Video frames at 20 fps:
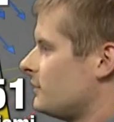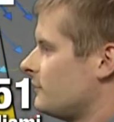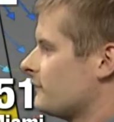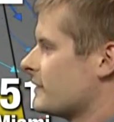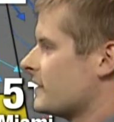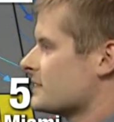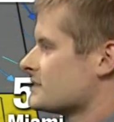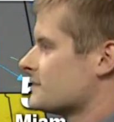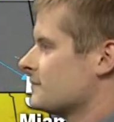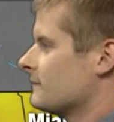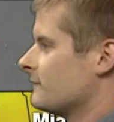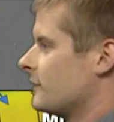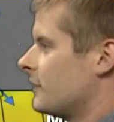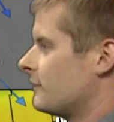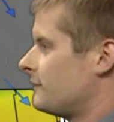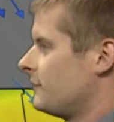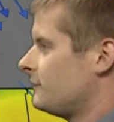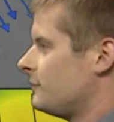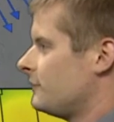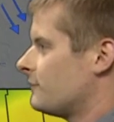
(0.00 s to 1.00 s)
We've got
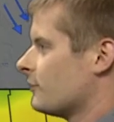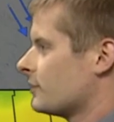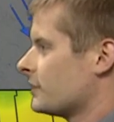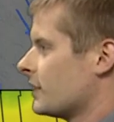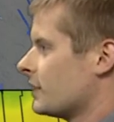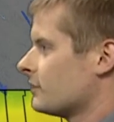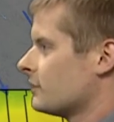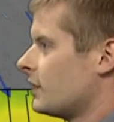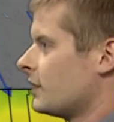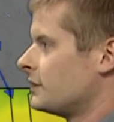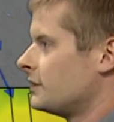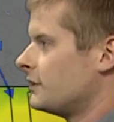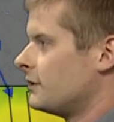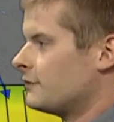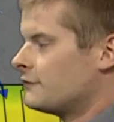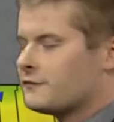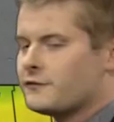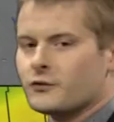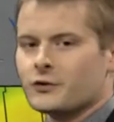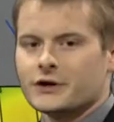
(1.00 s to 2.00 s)
some 54 down in Lawton, and
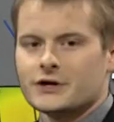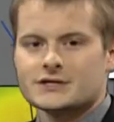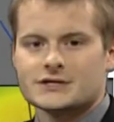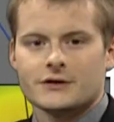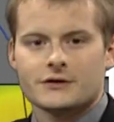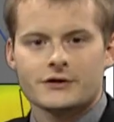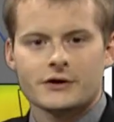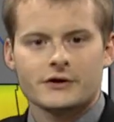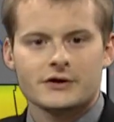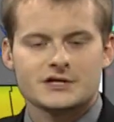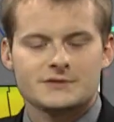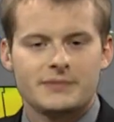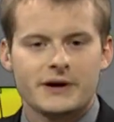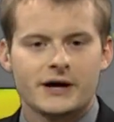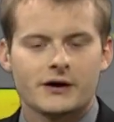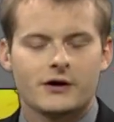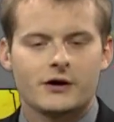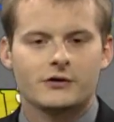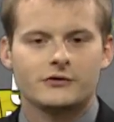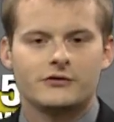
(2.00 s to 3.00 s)
then 40s and 30s
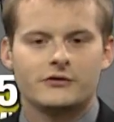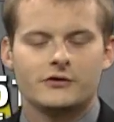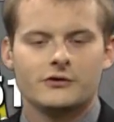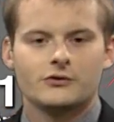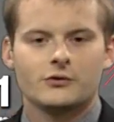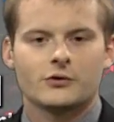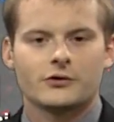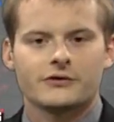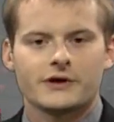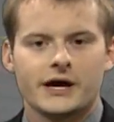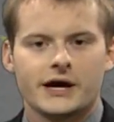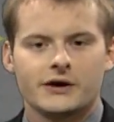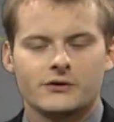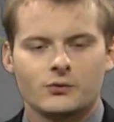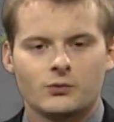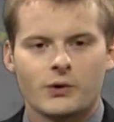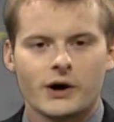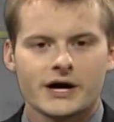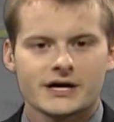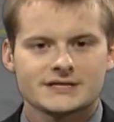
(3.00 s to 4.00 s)
back on to the north
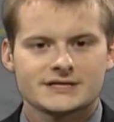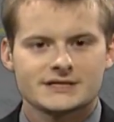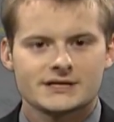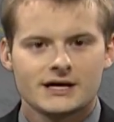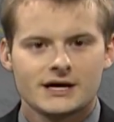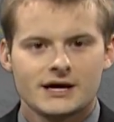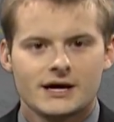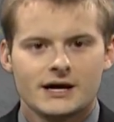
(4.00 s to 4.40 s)
and west.